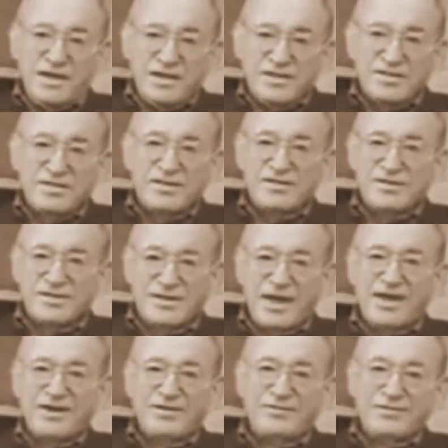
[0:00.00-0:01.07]
His
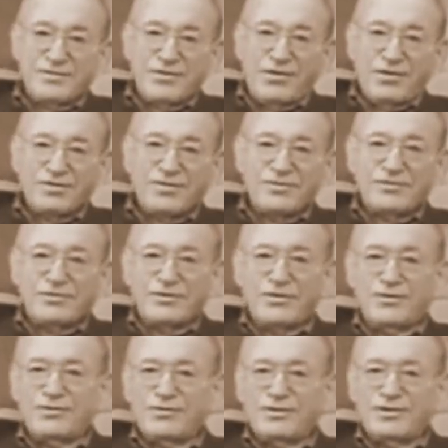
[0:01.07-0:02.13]
study was also
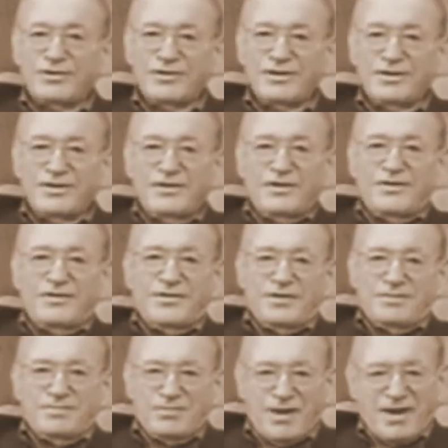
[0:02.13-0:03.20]
included
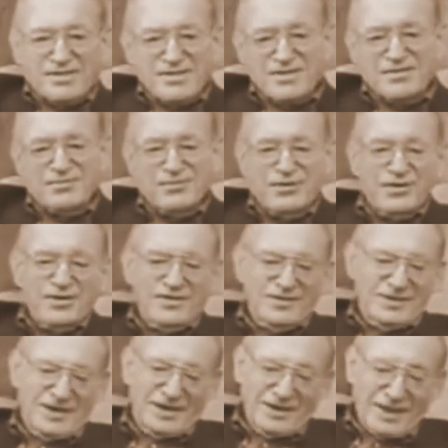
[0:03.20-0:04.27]
the process where
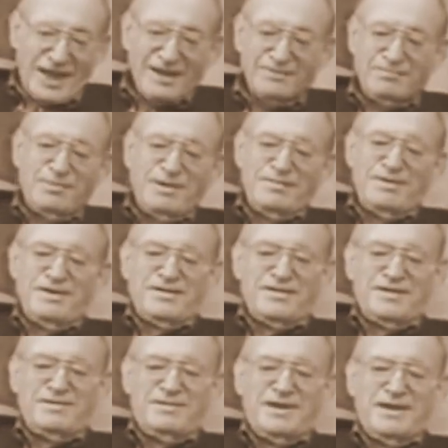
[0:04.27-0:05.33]
a light beam
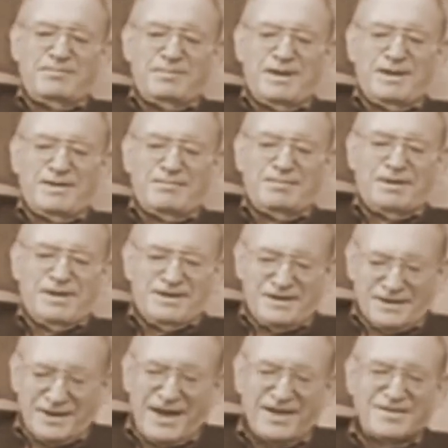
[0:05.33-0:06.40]
hits a metal
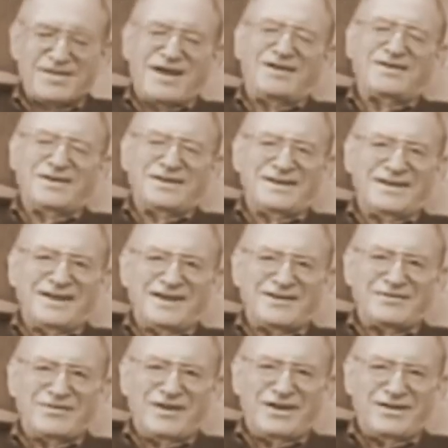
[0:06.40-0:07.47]
plate and knocks out an
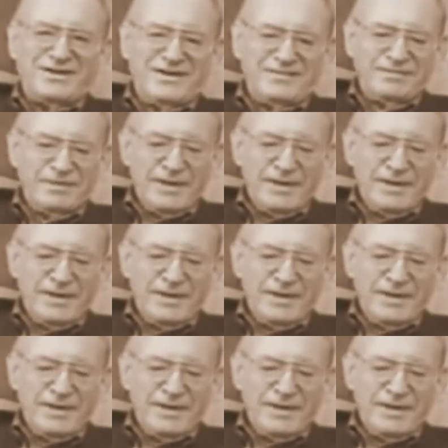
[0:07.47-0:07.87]
electron.